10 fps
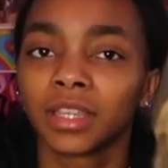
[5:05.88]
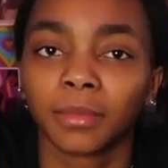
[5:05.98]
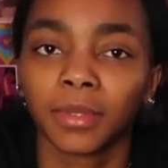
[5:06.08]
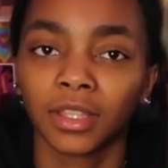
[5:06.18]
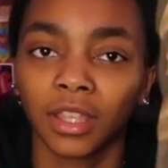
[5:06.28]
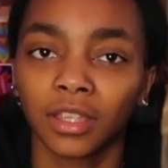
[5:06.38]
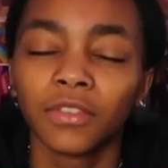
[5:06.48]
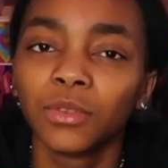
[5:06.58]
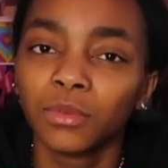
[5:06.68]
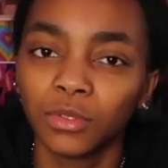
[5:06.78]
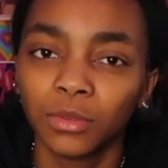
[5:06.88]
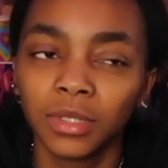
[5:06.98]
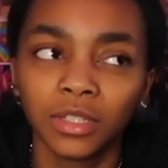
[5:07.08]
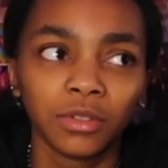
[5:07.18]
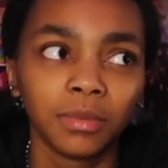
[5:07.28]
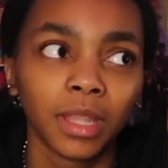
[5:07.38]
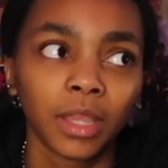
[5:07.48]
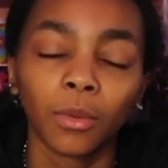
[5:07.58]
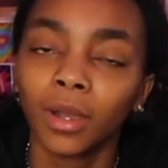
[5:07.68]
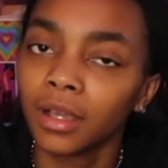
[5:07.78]
like something that if you knew me, you'd be
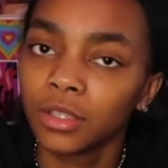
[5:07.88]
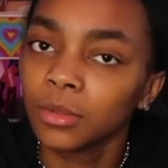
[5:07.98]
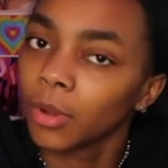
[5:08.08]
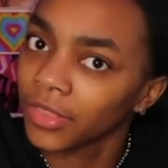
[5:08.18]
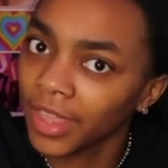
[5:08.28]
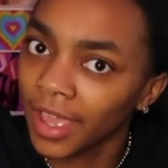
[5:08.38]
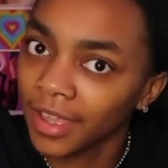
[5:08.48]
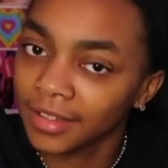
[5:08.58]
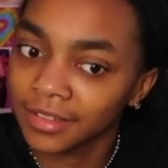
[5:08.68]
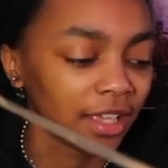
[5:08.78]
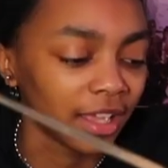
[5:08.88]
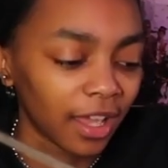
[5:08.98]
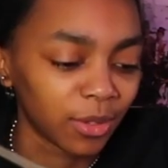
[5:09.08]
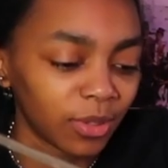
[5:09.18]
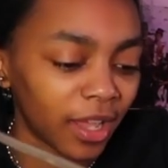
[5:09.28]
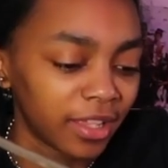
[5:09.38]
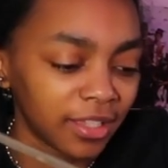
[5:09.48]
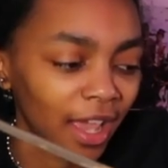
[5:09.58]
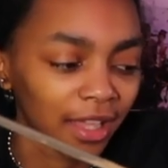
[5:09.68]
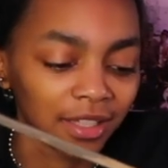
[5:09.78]
like, what, you bought that? Yeah,
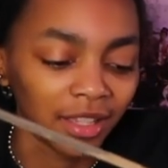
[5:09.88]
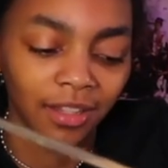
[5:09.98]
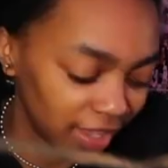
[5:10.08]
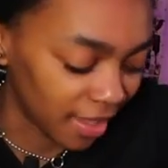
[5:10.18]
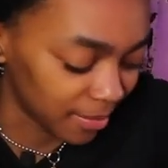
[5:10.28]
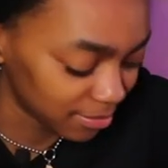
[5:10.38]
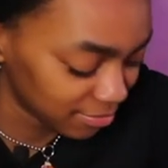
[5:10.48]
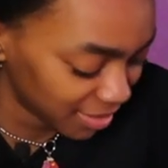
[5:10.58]
I did. Yeah.